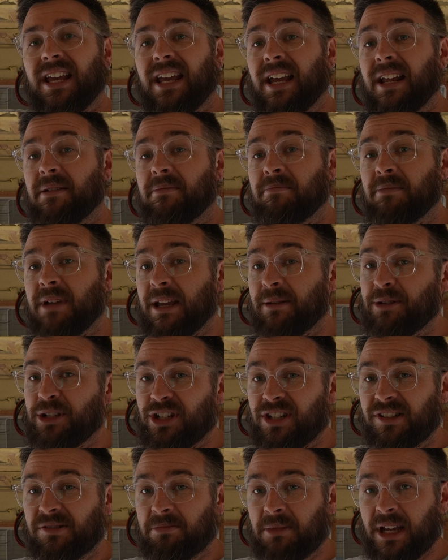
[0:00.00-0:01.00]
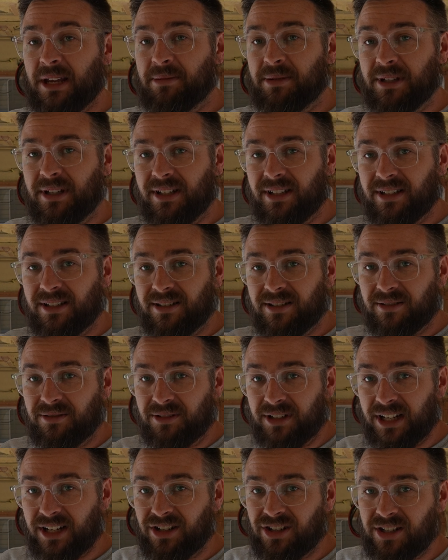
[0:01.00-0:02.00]
And maybe, just maybe,
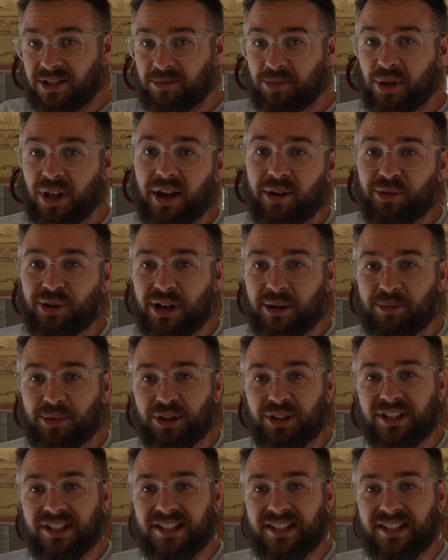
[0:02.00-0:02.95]
we'll get a sheet of plywood up on the